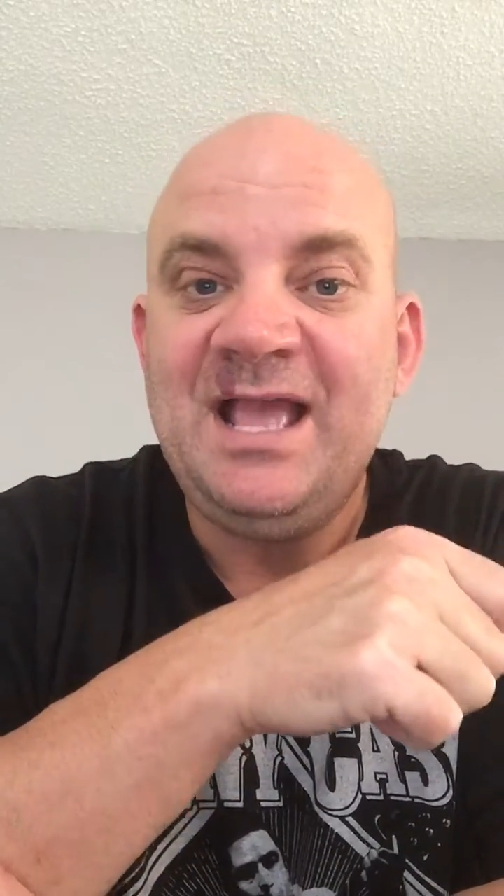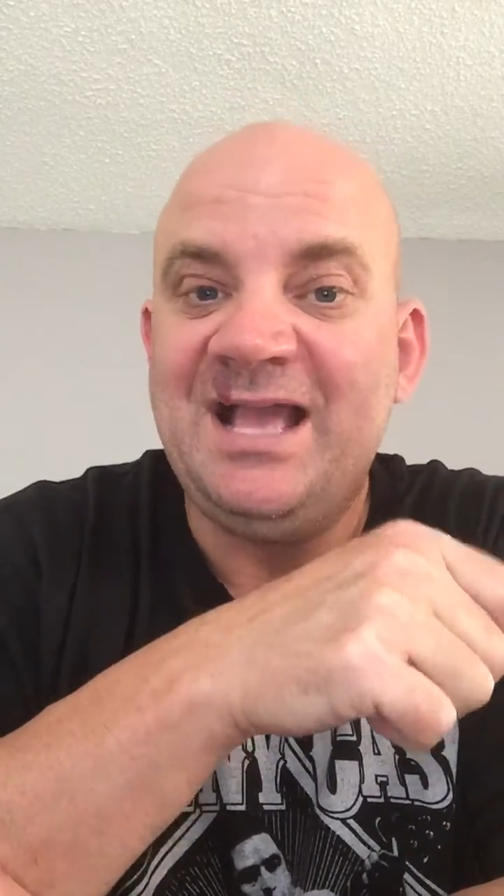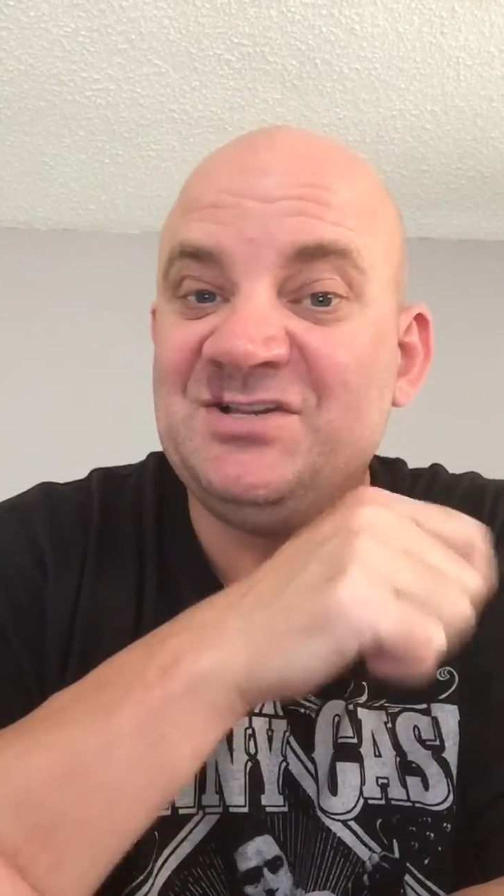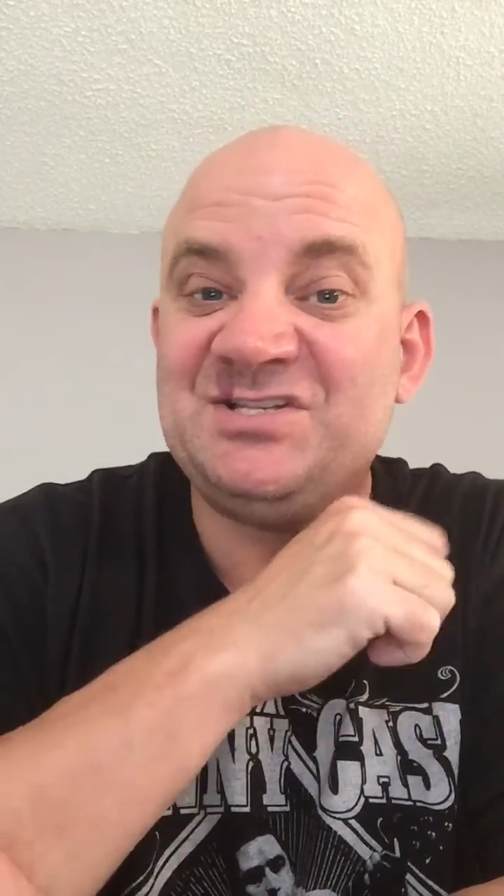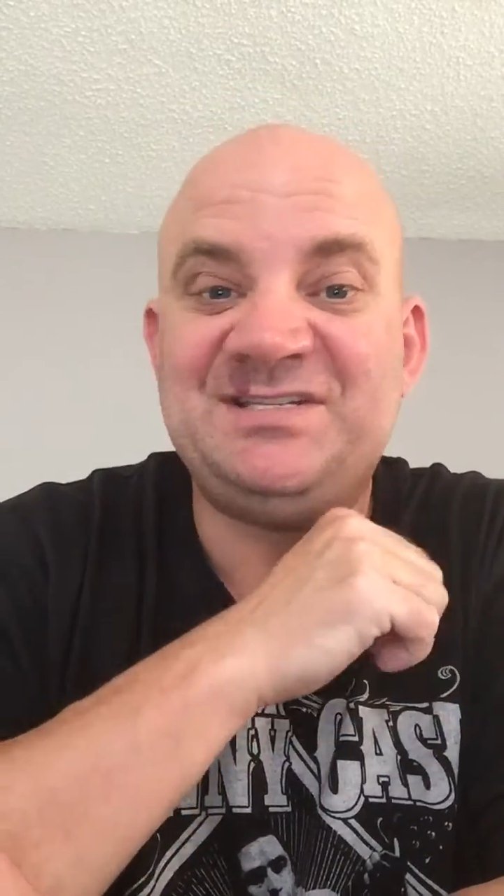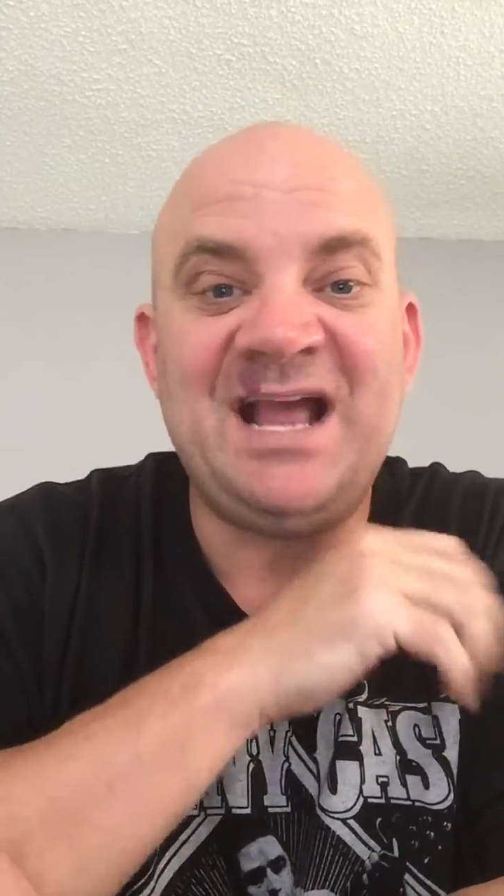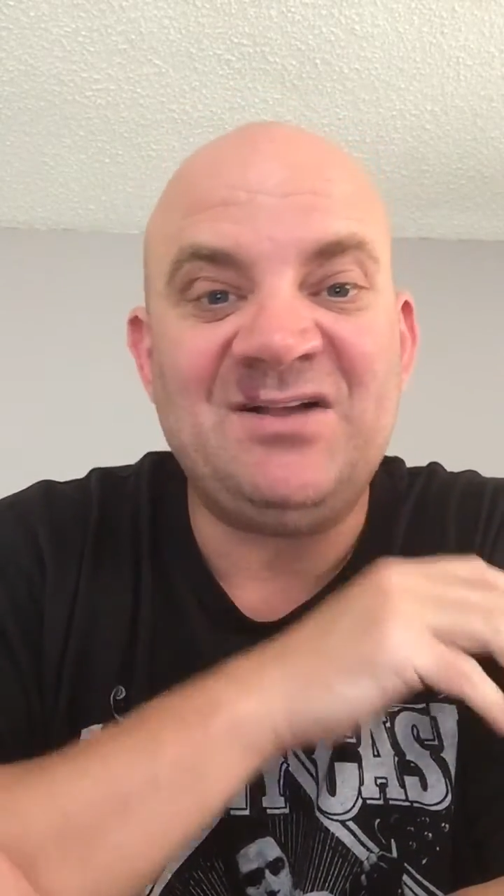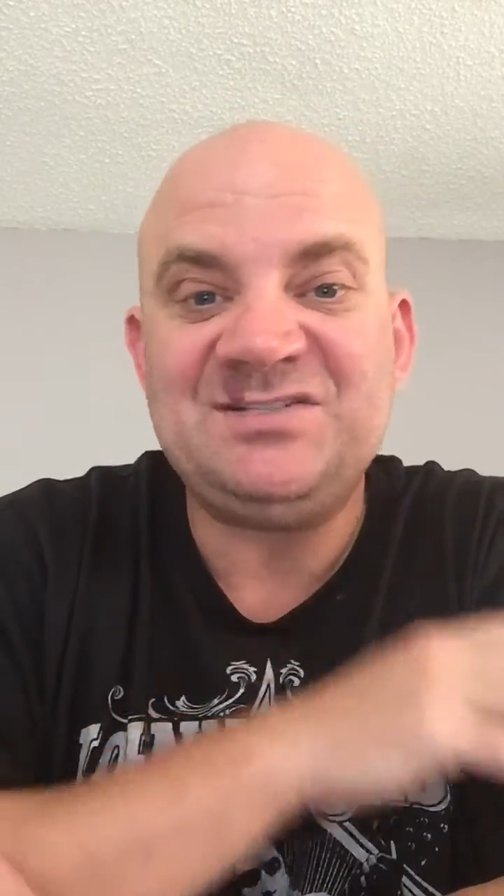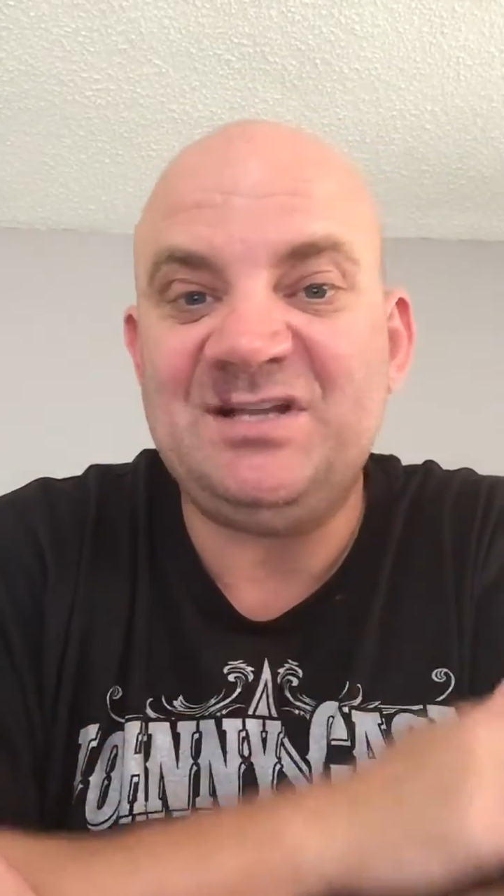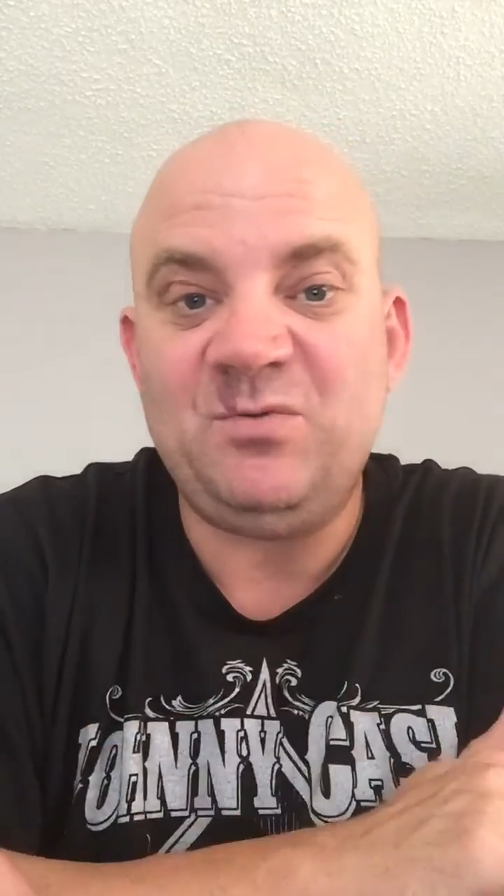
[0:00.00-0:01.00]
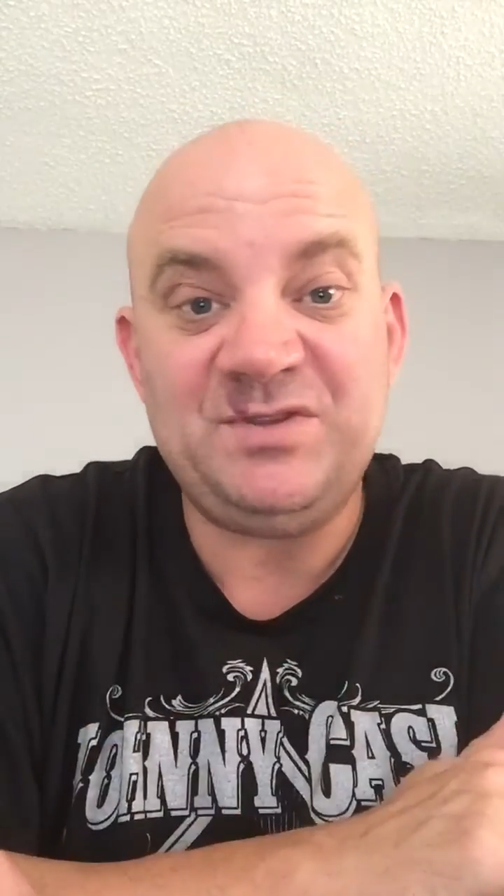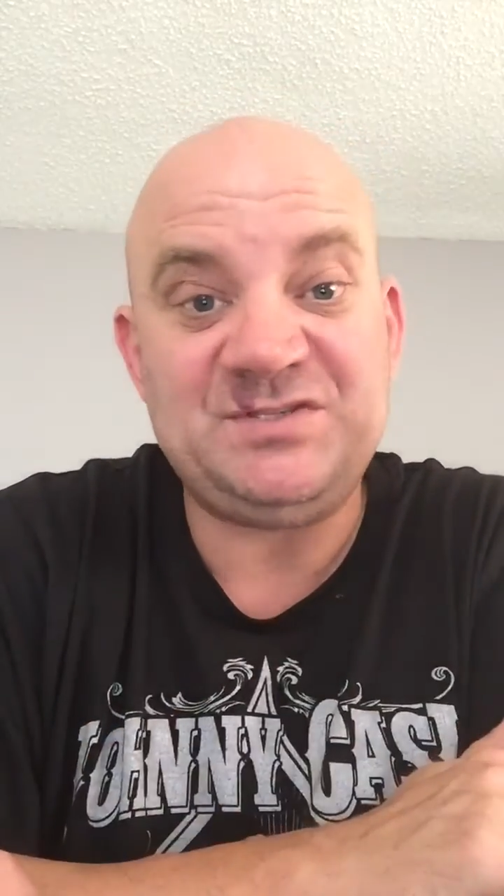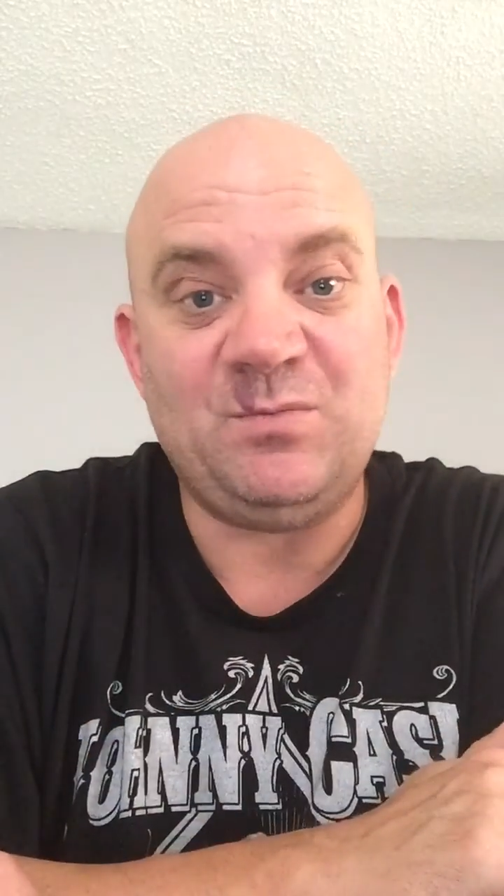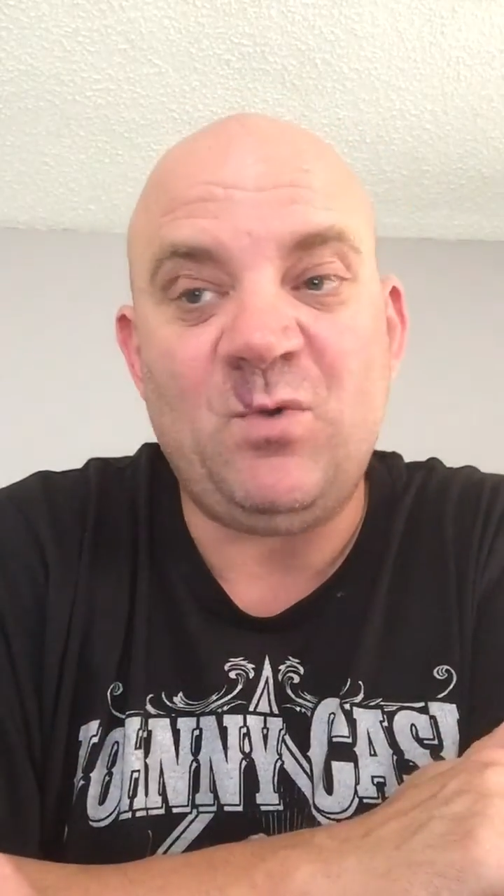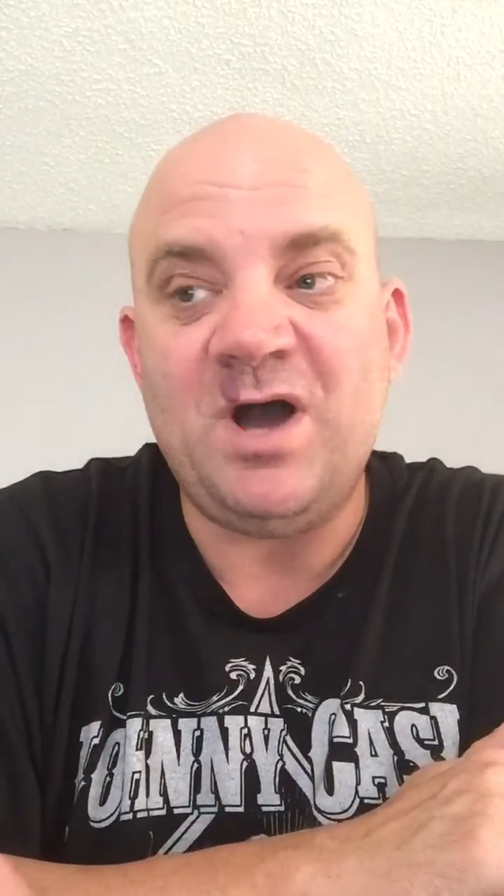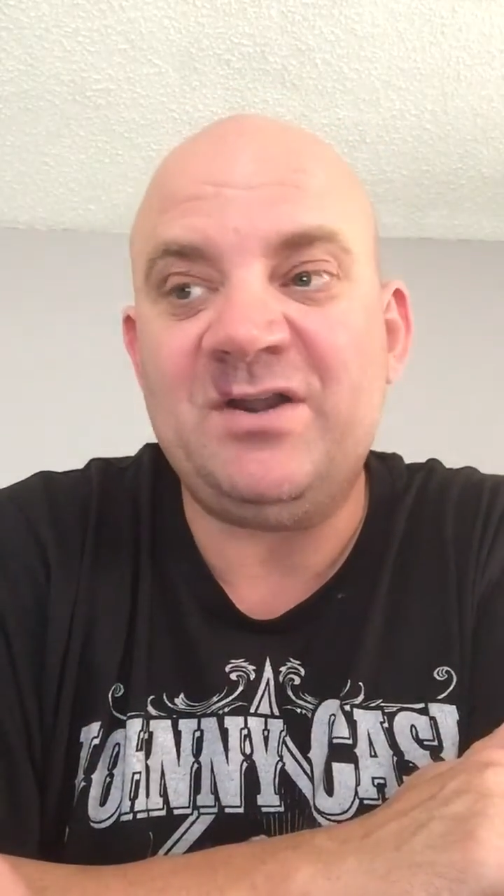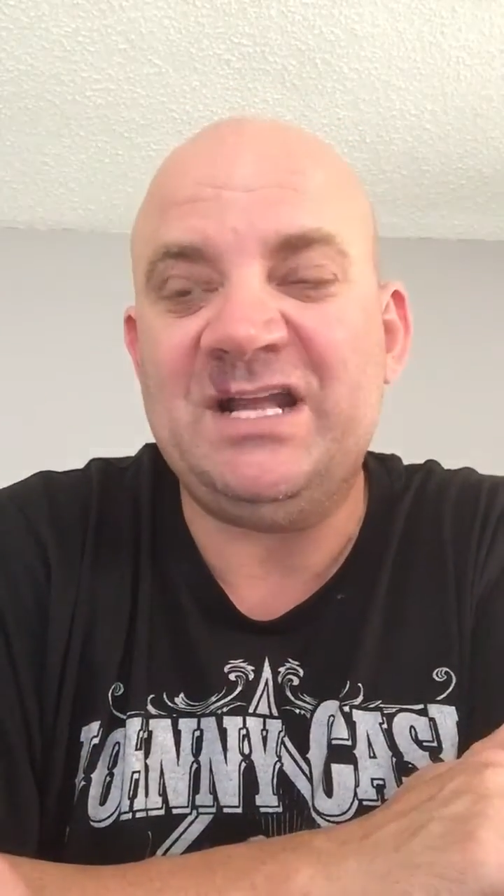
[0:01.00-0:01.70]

and just doused it with some water.